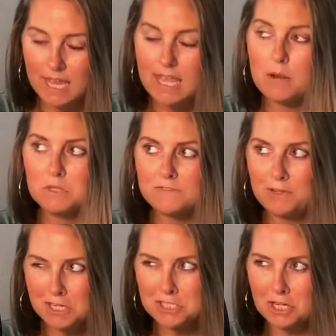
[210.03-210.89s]
And I was
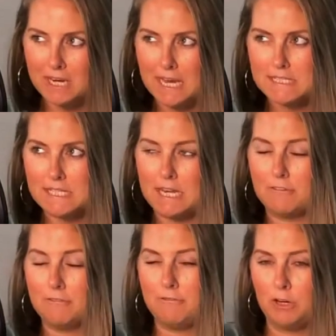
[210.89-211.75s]
very sarcastic at
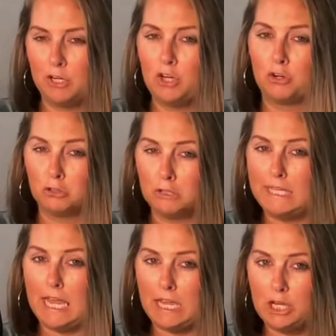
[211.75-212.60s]
a very
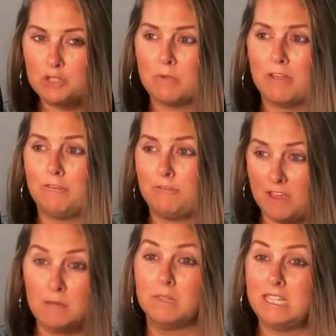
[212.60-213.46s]
early age. My
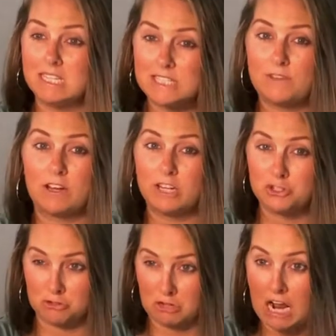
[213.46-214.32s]
family is very
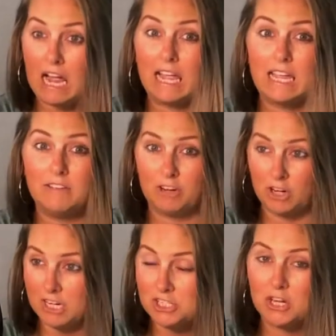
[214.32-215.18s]
dry,
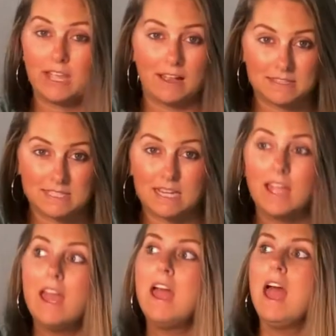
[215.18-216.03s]
very sarcastic.
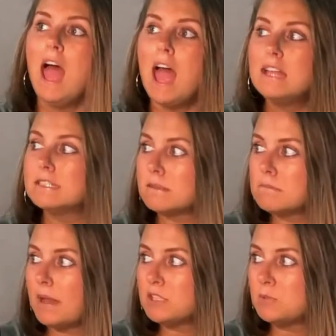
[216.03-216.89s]
And
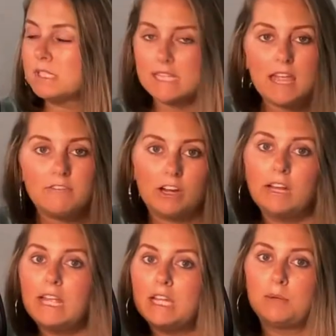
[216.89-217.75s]
sometimes we say
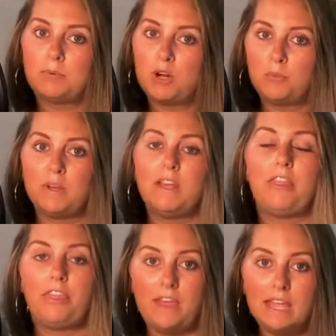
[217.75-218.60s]
very
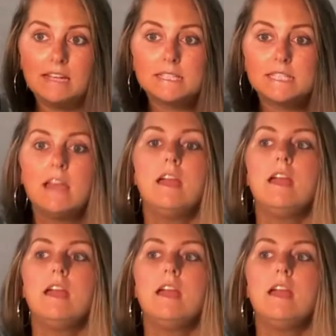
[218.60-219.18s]
inappropriate things,